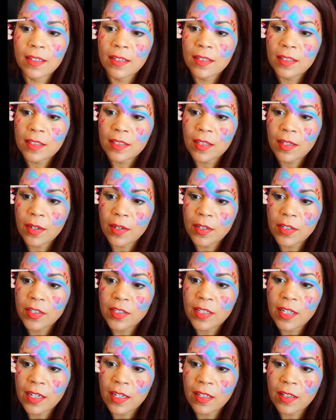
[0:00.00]
So just take
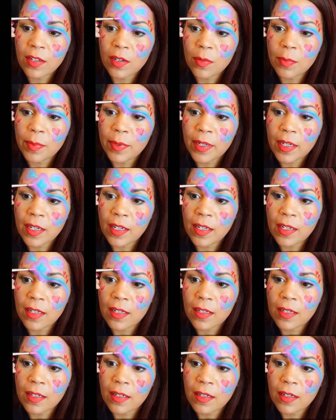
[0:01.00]
a little pink
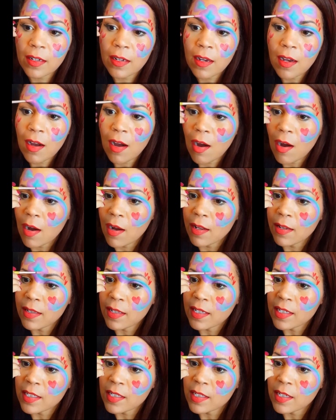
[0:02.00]
on
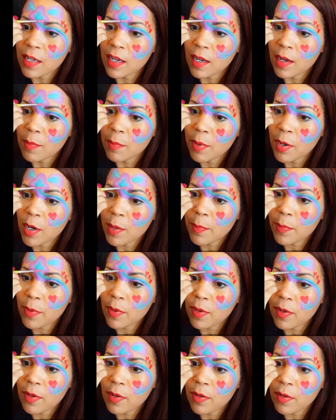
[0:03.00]
this uh,
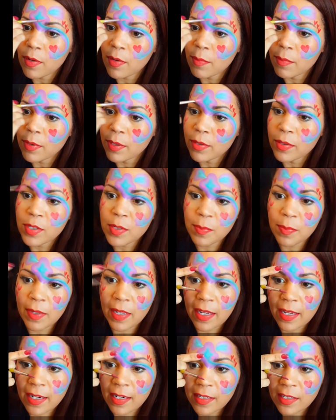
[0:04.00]
purple blue split. It
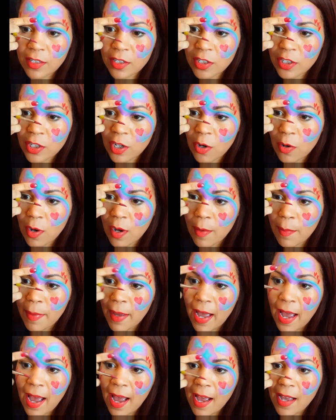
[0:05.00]
doesn't show up
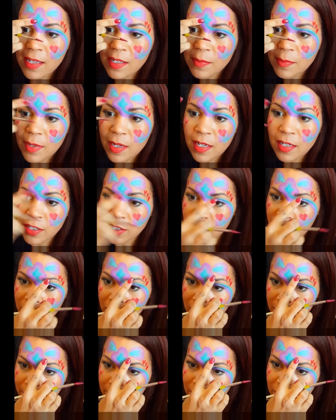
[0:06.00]
as much,
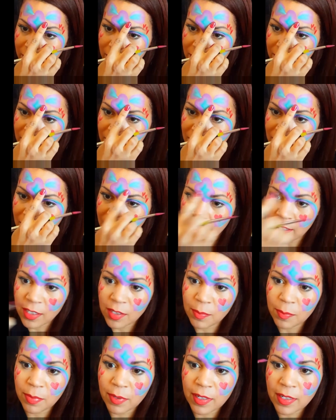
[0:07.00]
especially since I just
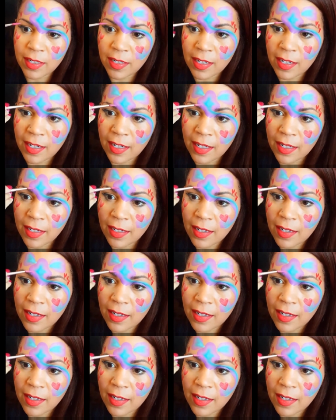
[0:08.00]
blended it in.